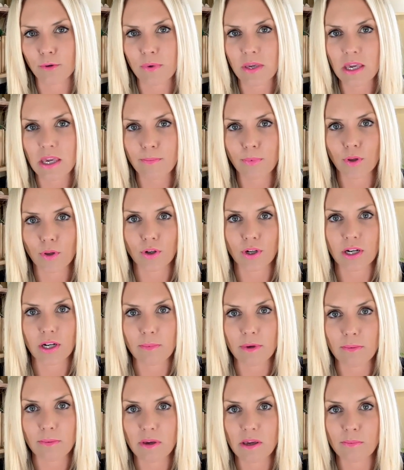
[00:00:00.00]
people are going to
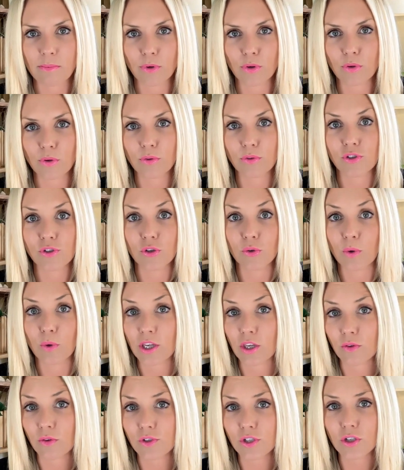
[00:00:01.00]
be people who do what
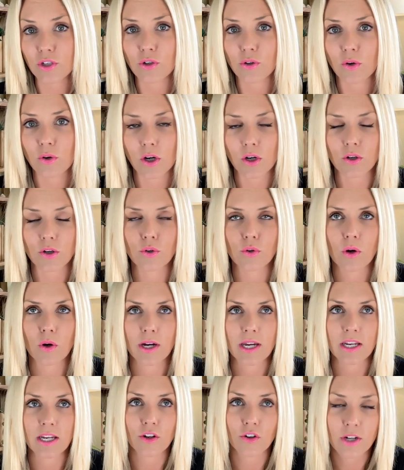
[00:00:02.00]
you do or who are
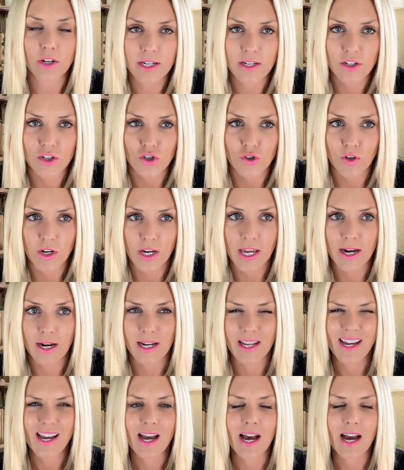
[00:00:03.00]
in your industry and